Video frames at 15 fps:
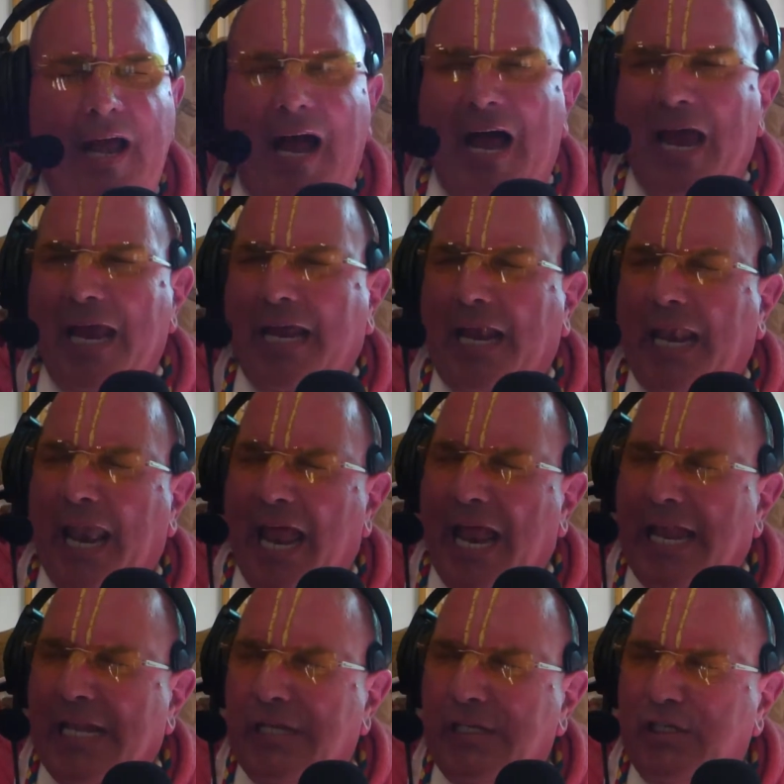I
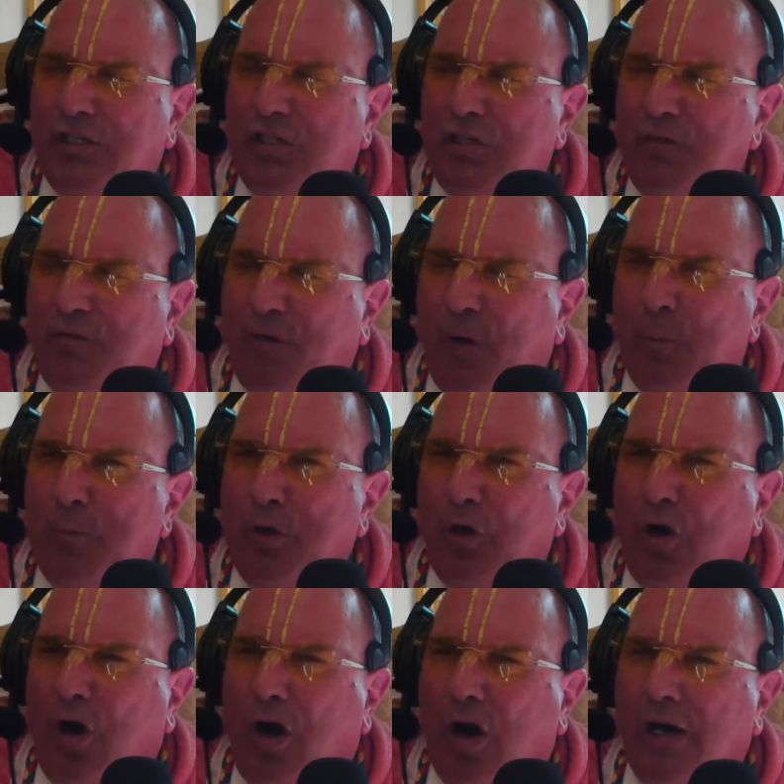cleanse from
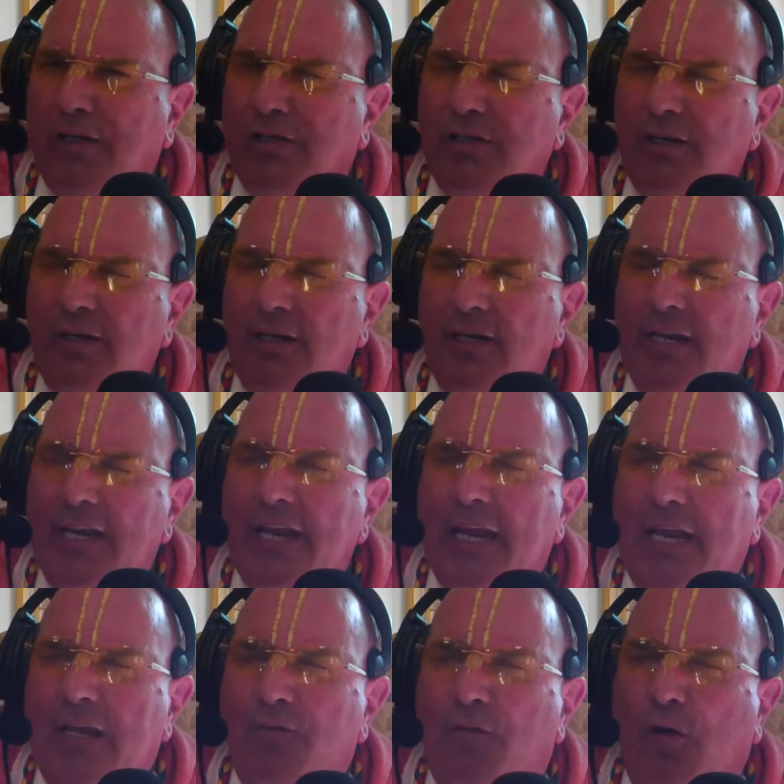your heart
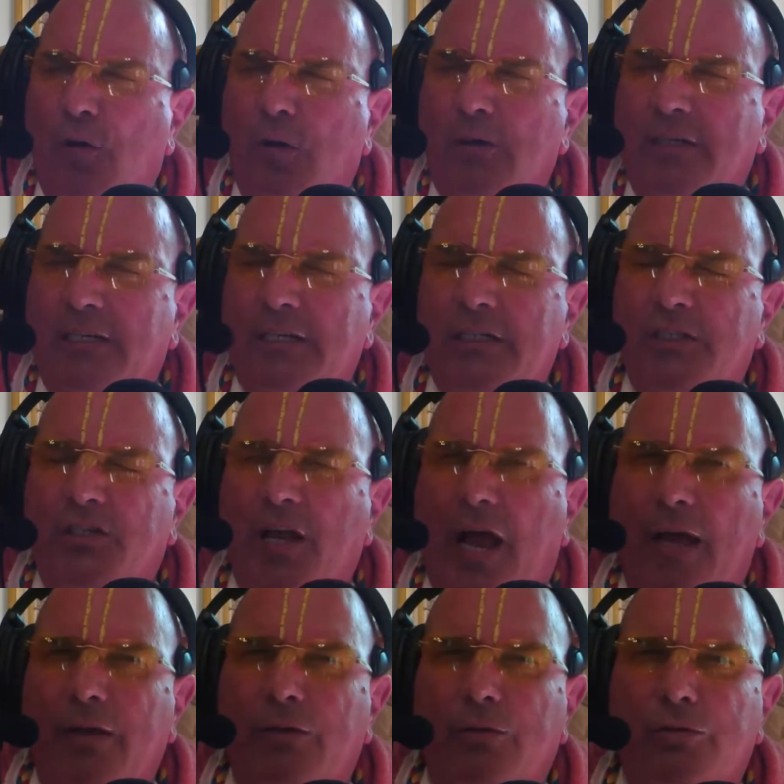evil
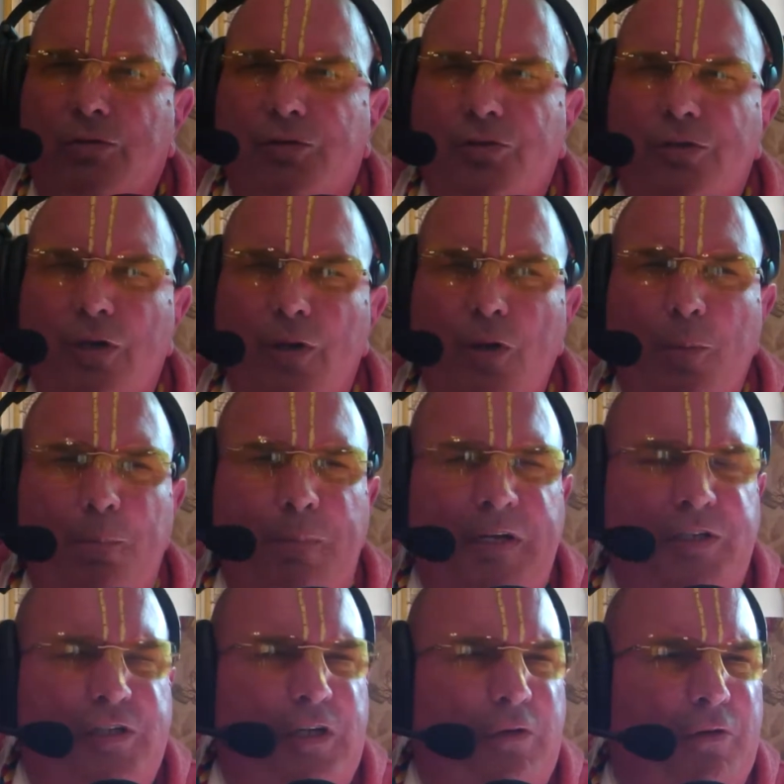desires,
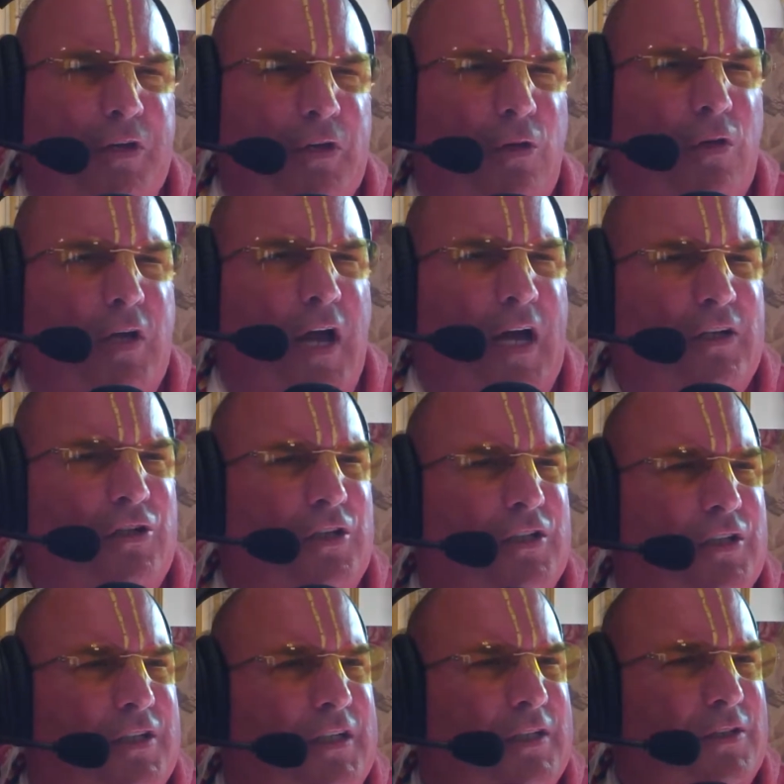material
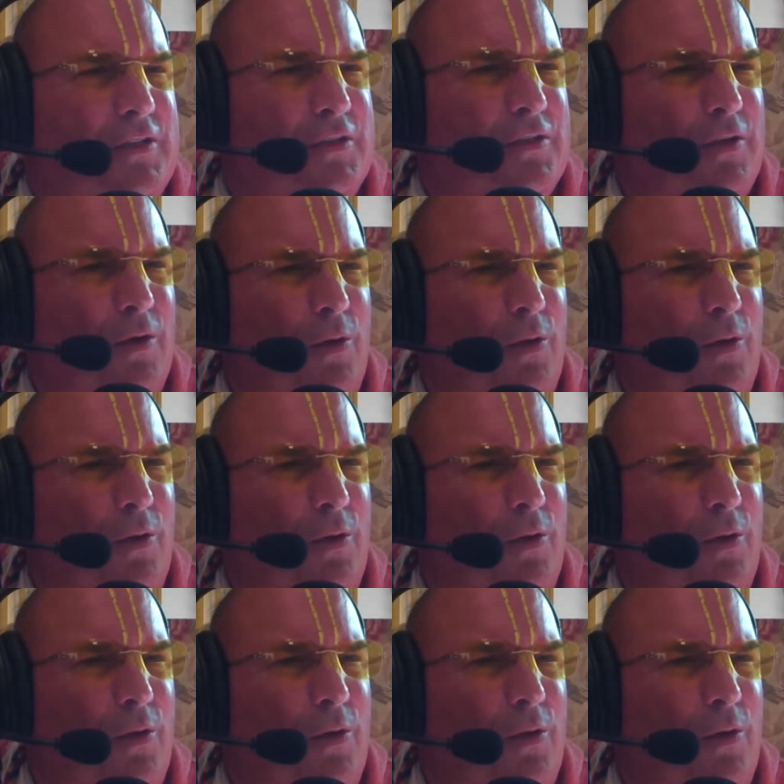consciousness.